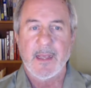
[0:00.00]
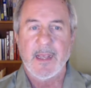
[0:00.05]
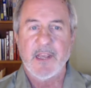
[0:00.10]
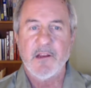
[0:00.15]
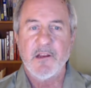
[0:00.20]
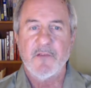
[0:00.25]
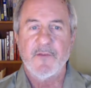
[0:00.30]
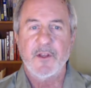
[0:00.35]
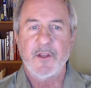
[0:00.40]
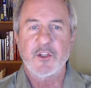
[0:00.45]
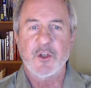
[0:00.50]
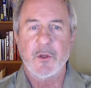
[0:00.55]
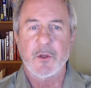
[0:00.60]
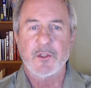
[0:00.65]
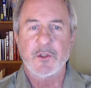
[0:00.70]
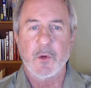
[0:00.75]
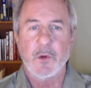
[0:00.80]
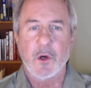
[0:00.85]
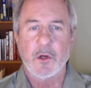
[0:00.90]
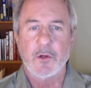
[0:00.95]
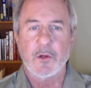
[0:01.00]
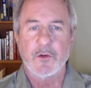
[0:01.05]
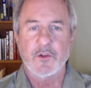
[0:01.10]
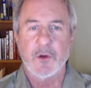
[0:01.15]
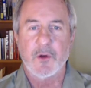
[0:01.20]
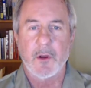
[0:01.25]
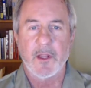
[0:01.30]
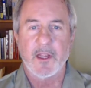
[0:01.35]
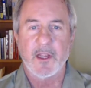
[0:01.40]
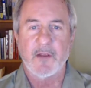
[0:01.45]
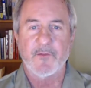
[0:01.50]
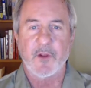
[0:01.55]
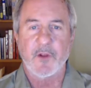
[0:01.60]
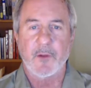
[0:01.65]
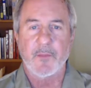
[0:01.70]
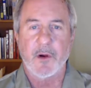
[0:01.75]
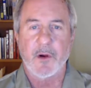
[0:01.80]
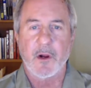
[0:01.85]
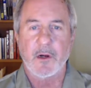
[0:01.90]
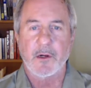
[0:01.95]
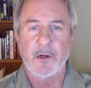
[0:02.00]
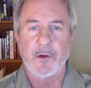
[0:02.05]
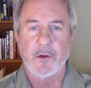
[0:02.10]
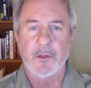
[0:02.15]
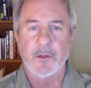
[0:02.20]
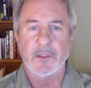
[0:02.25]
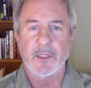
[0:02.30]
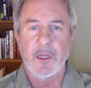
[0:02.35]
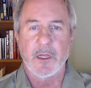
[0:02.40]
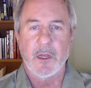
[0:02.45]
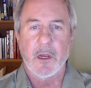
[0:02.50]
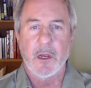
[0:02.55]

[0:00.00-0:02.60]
Individuals who are controlling of their partners